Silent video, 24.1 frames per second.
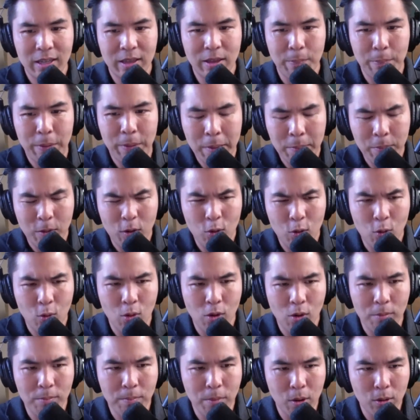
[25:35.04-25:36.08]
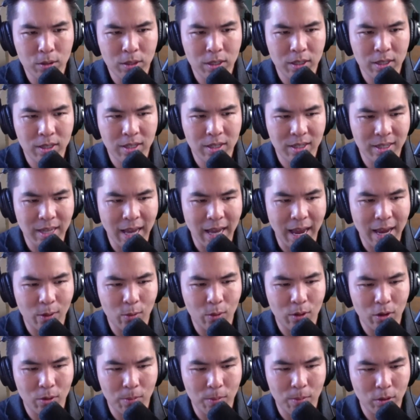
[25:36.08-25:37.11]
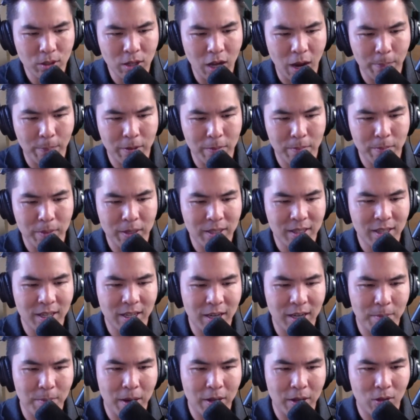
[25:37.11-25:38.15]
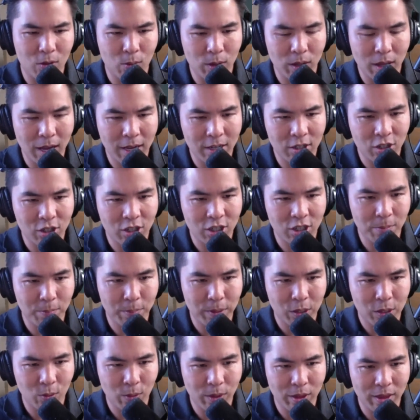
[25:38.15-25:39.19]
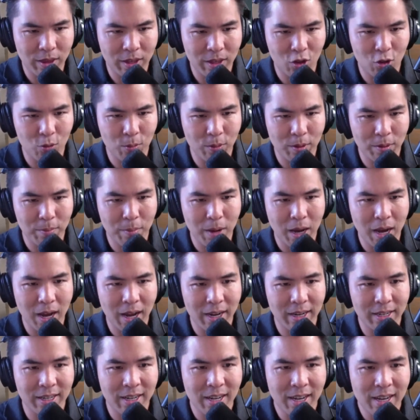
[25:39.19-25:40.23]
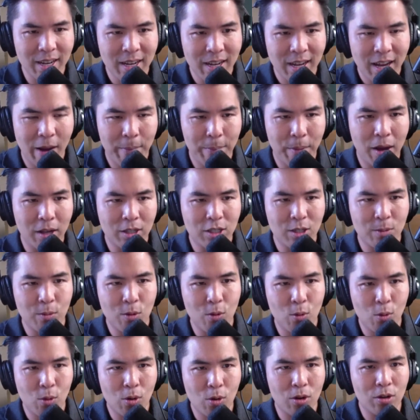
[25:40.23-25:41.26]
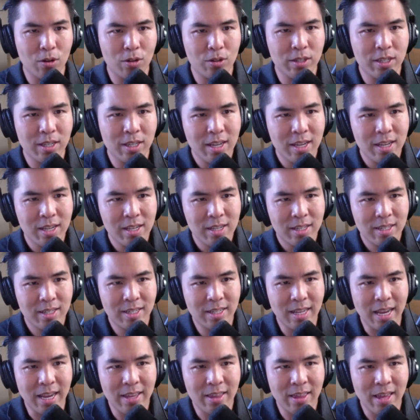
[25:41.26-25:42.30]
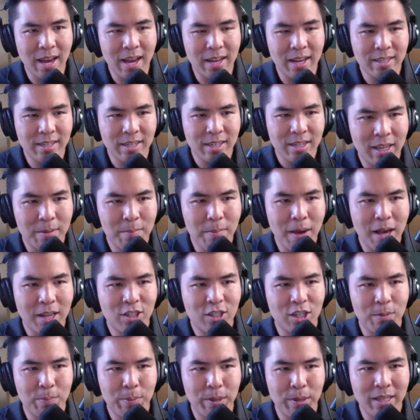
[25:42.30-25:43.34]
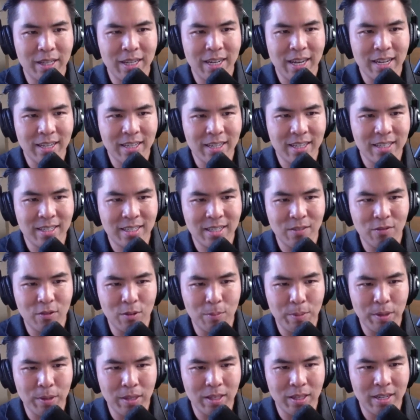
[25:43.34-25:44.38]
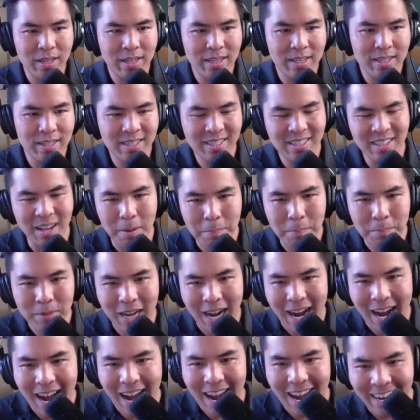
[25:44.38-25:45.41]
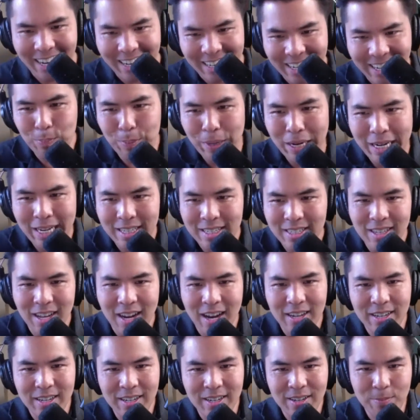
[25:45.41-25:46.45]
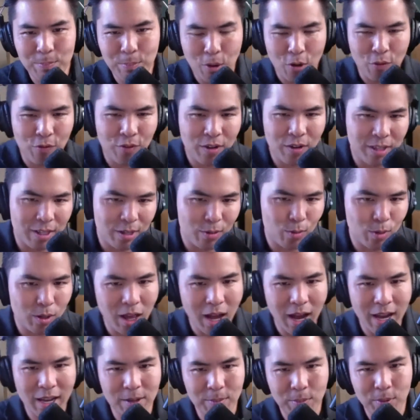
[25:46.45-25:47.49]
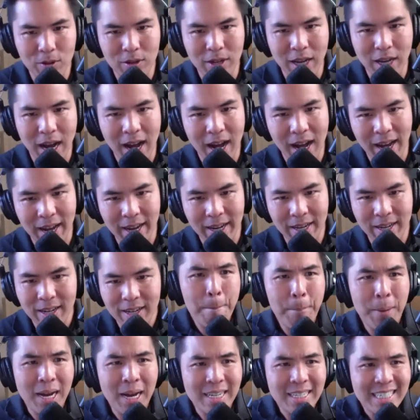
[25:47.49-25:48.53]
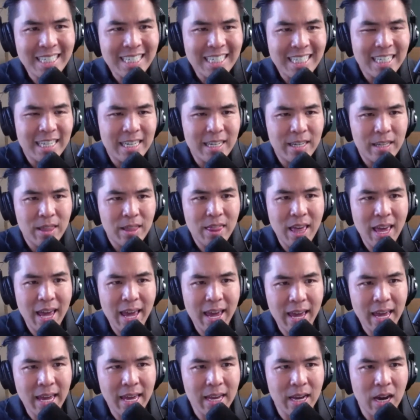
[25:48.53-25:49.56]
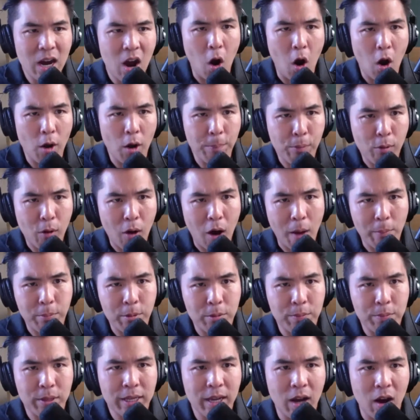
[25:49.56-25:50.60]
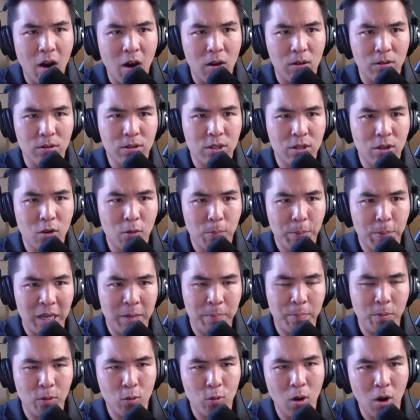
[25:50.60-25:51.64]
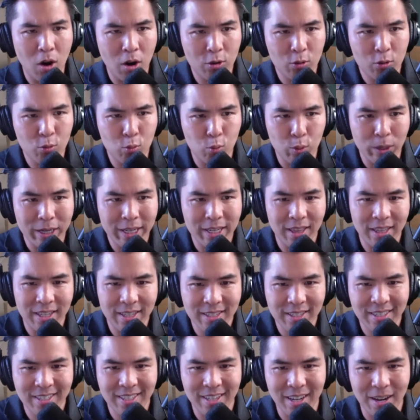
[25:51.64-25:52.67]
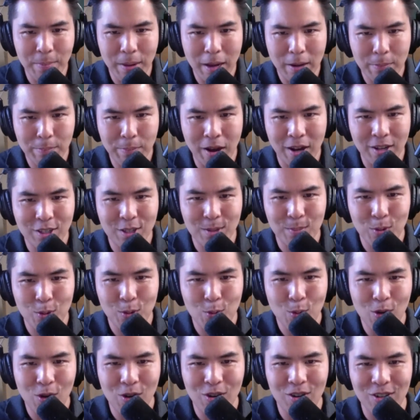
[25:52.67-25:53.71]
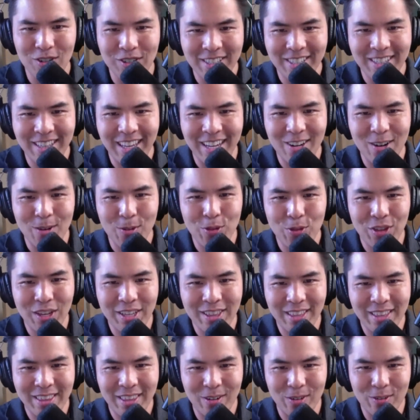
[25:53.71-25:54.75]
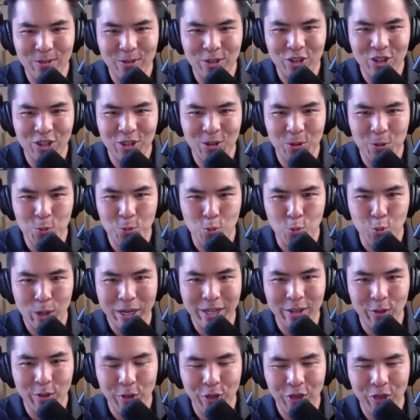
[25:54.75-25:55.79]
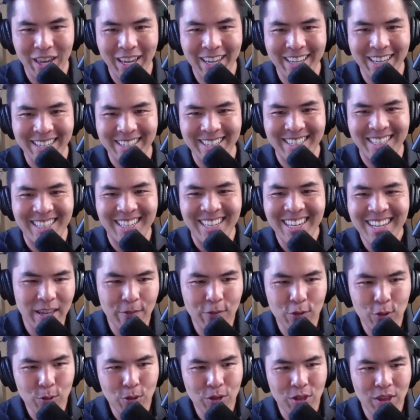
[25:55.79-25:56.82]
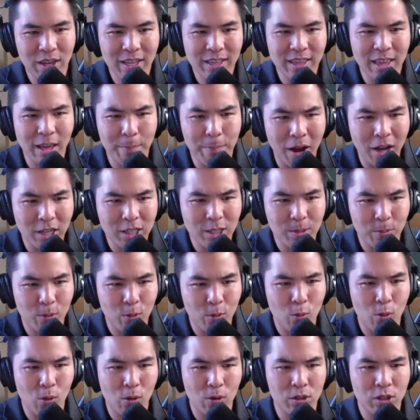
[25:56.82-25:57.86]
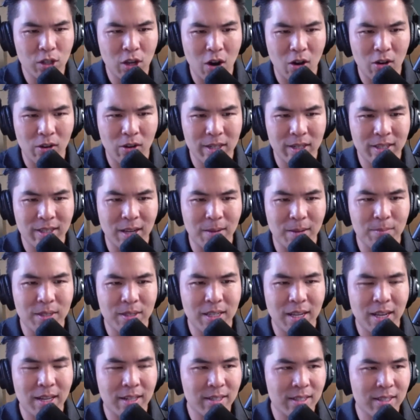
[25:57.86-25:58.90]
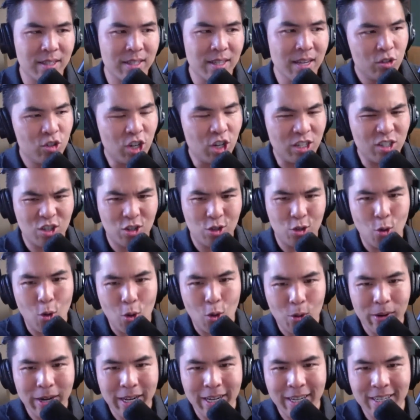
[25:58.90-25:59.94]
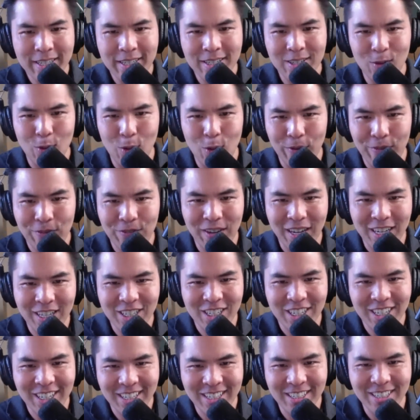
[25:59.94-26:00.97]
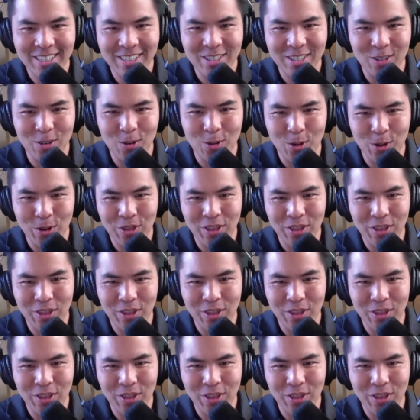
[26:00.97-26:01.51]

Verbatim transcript: The people who are most sanguine or most optimistic about the relationship between the human mind and possible worlds say that imaginability and conceivability is some guide, but it's not a perfectly reliable guide. But they are probably also people who aren't realists about possible worlds. They don't think that they're real things. If you think that possible worlds are in some sense just stories or fictions or